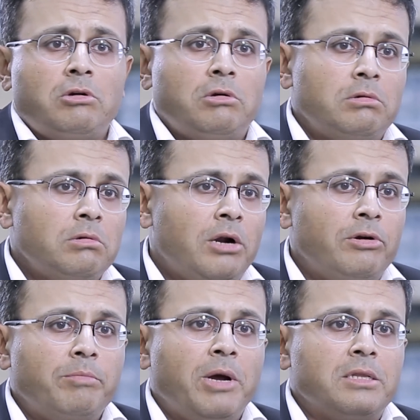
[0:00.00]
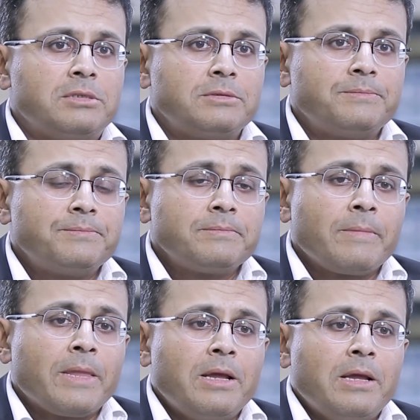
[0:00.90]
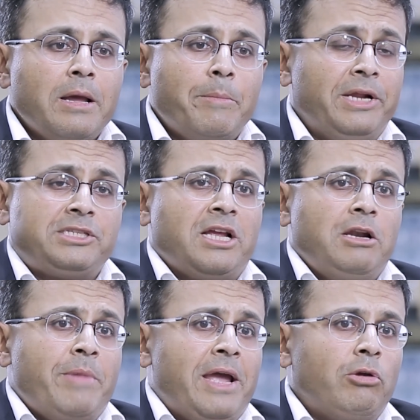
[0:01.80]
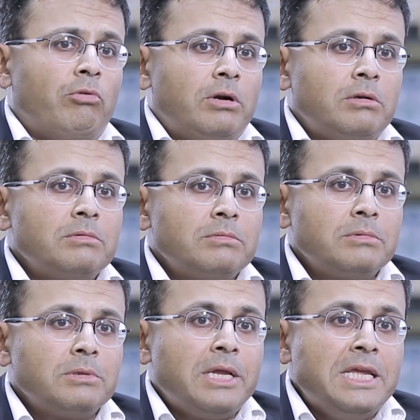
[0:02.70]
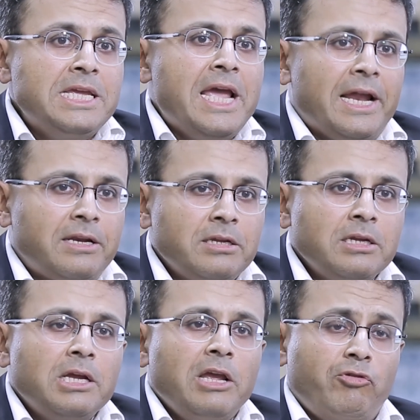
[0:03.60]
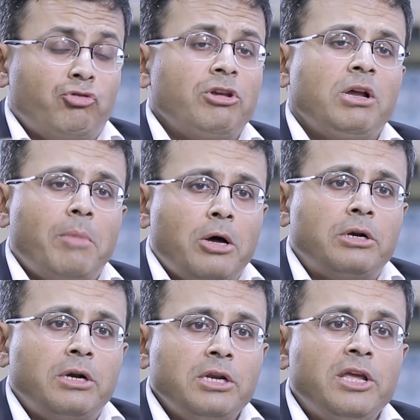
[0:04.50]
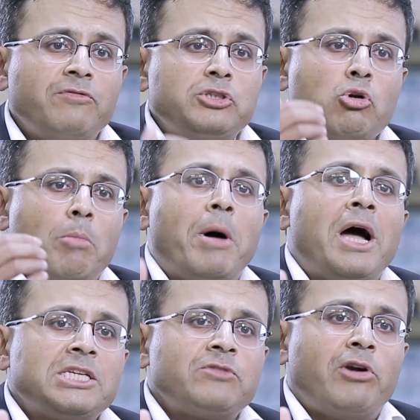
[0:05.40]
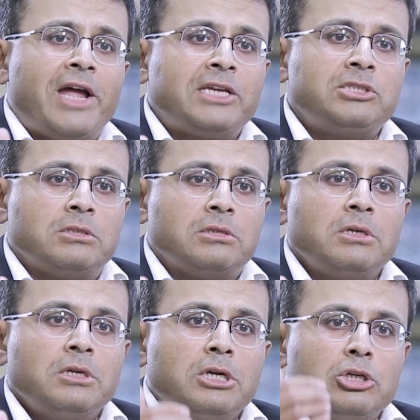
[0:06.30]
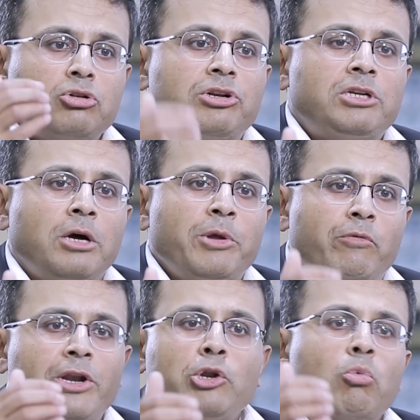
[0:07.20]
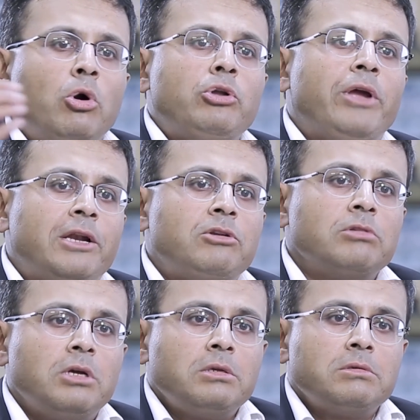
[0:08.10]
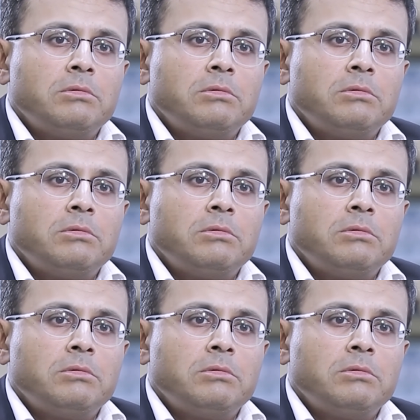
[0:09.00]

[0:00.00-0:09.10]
or 100 miles. But it's seldom accurate. Yet, if you think about it, it gives you a bias for action to determine when do you want to get to the